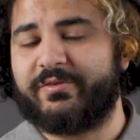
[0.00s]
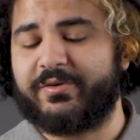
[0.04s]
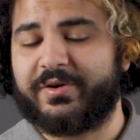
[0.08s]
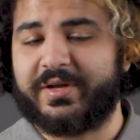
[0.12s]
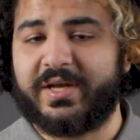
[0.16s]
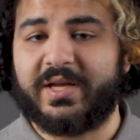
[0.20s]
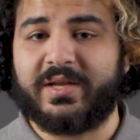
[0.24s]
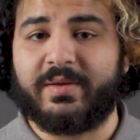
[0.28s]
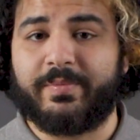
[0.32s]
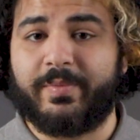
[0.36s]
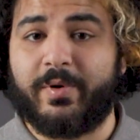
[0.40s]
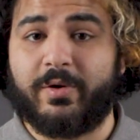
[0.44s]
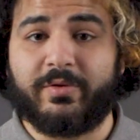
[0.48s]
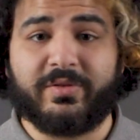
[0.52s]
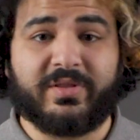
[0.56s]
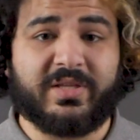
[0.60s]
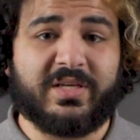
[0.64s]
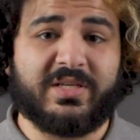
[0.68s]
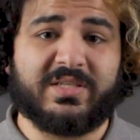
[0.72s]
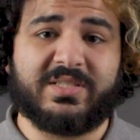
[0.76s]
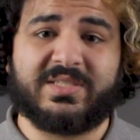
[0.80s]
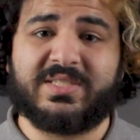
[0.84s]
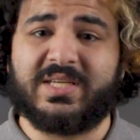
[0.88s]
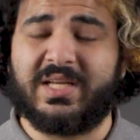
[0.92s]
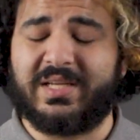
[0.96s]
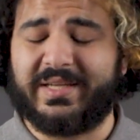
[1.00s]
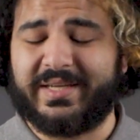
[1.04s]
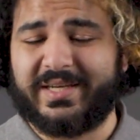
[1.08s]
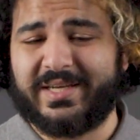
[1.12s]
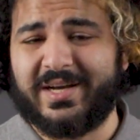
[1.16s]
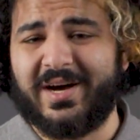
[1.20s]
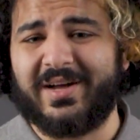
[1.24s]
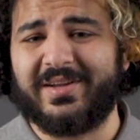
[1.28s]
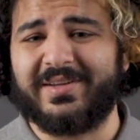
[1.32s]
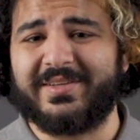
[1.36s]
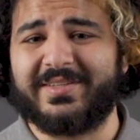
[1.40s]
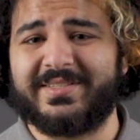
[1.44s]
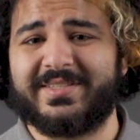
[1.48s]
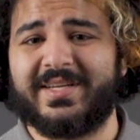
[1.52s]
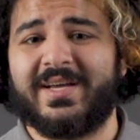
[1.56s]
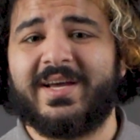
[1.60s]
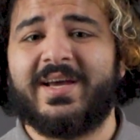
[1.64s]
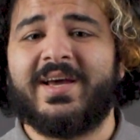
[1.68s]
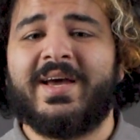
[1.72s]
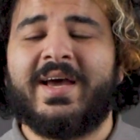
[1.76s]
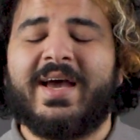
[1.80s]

forget about these silly colors.